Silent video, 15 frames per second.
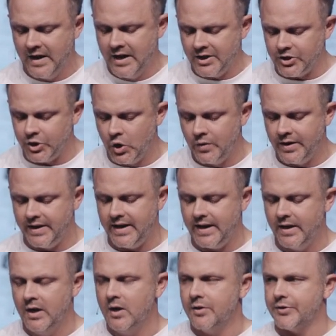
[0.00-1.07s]
unity
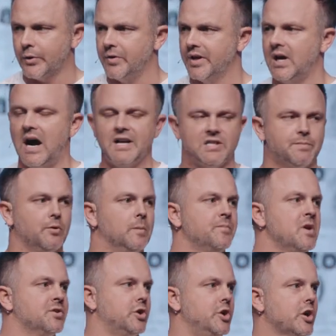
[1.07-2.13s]
through the gospel.
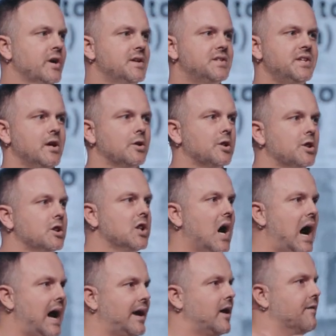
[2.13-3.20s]
So you're gonna see a
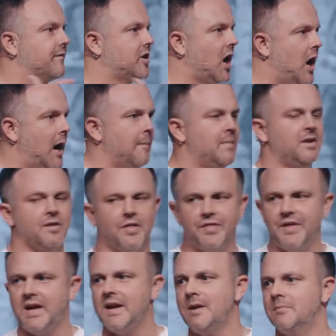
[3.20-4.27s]
lot of common
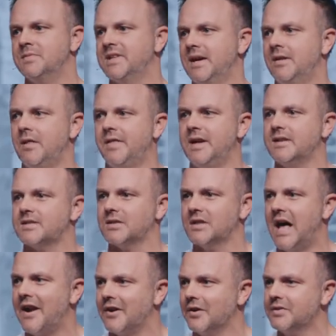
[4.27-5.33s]
themes in these
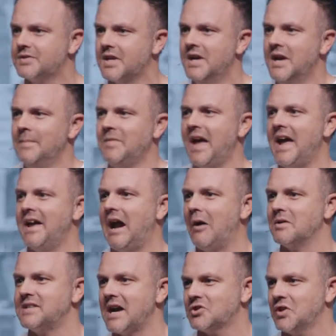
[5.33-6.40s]
letters. And I
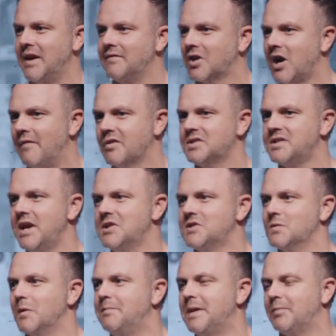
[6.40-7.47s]
was actually having conversations
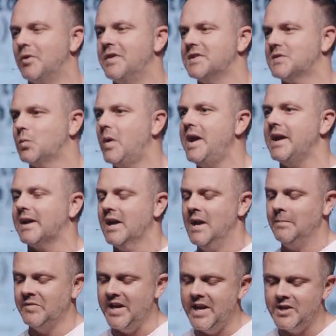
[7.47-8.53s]
with people this week.
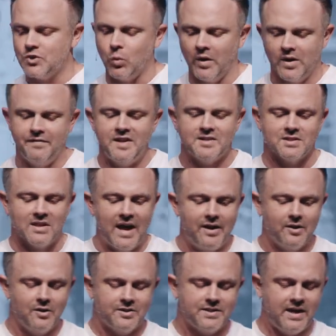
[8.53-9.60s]
Each one of these
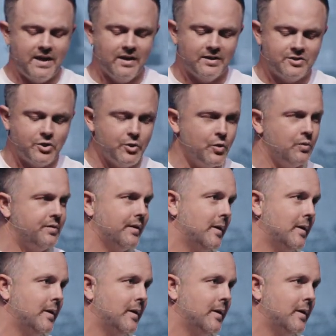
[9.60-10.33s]
letters uh, to